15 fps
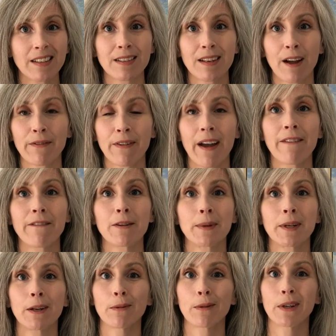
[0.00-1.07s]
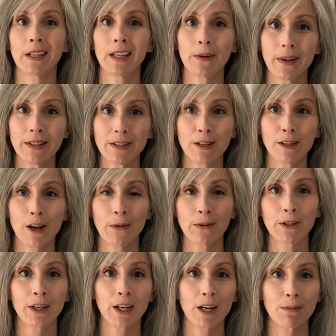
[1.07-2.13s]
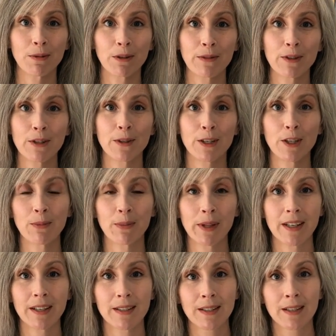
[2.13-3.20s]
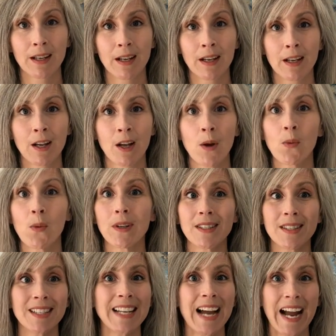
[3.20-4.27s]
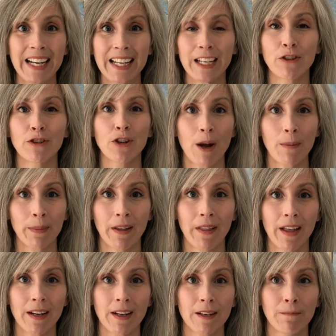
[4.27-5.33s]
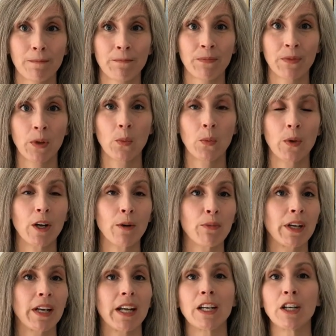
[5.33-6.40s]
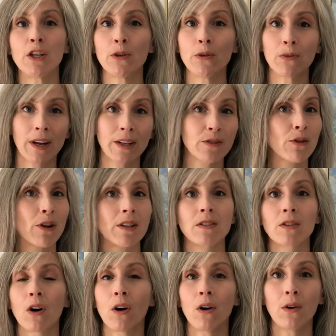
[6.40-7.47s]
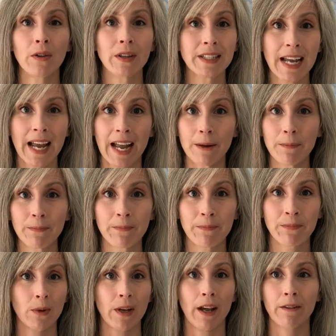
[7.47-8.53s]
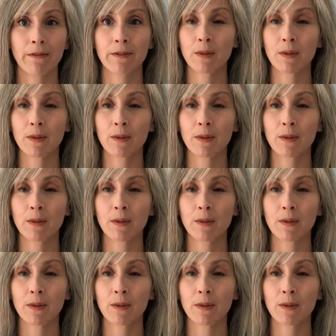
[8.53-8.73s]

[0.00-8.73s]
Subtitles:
stuff everybody really wants to know when you're gonna move to a new place. What's the dining and shopping like? We are bringing in new restaurants all the time. We have